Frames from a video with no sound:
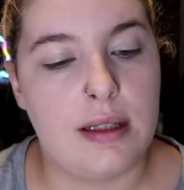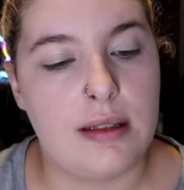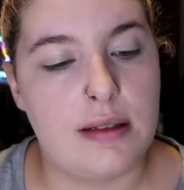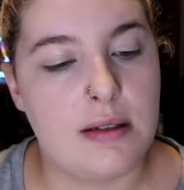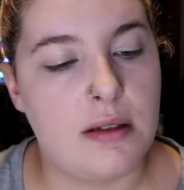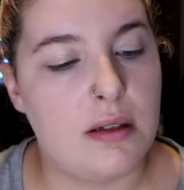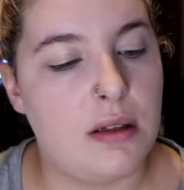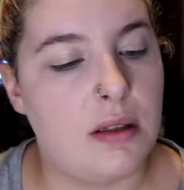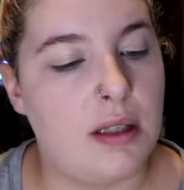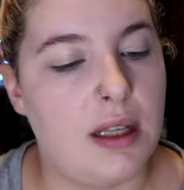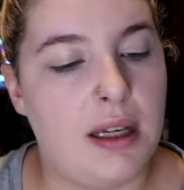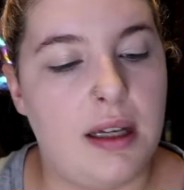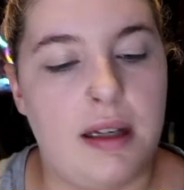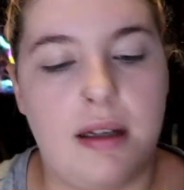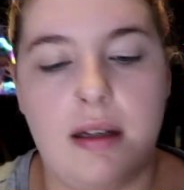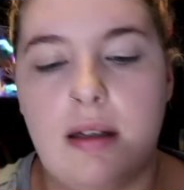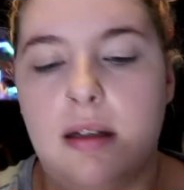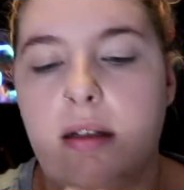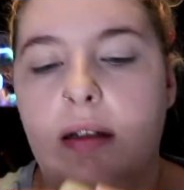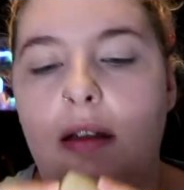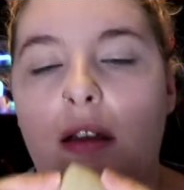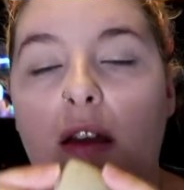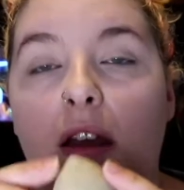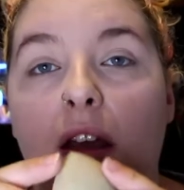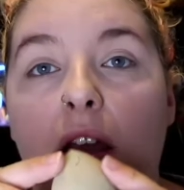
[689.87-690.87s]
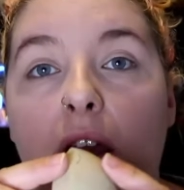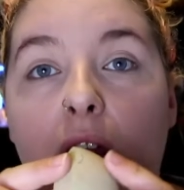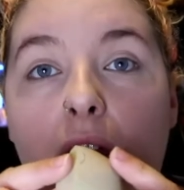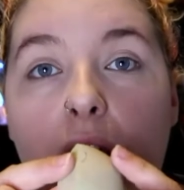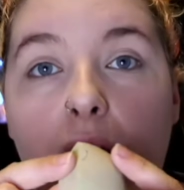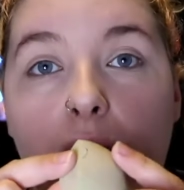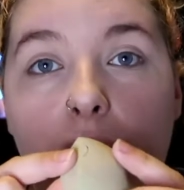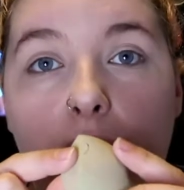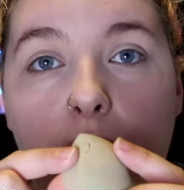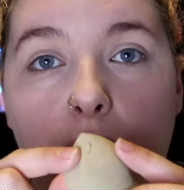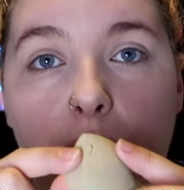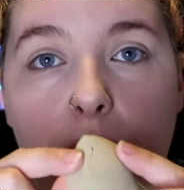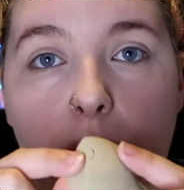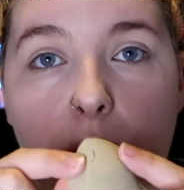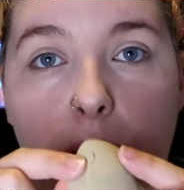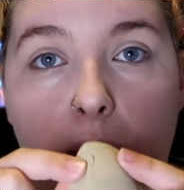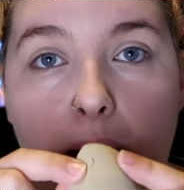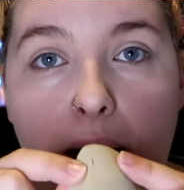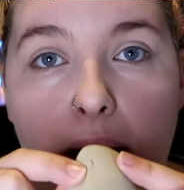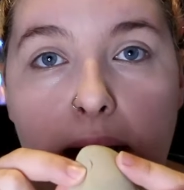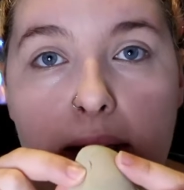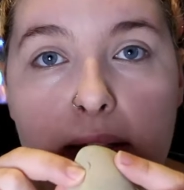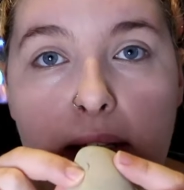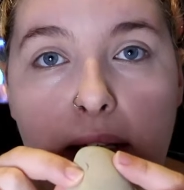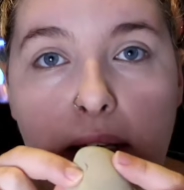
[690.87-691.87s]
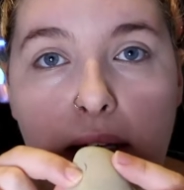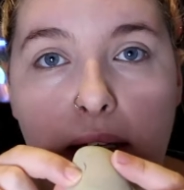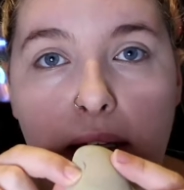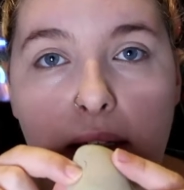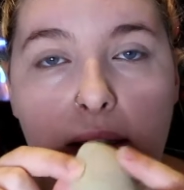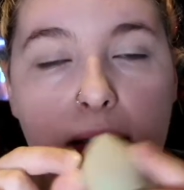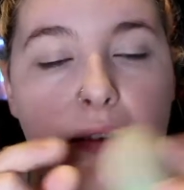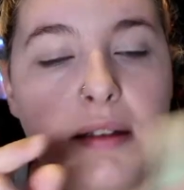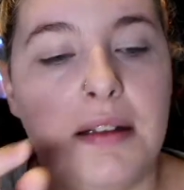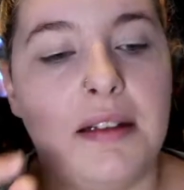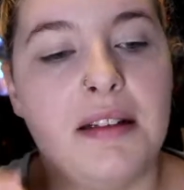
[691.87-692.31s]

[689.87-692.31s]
It's got like cracks in it.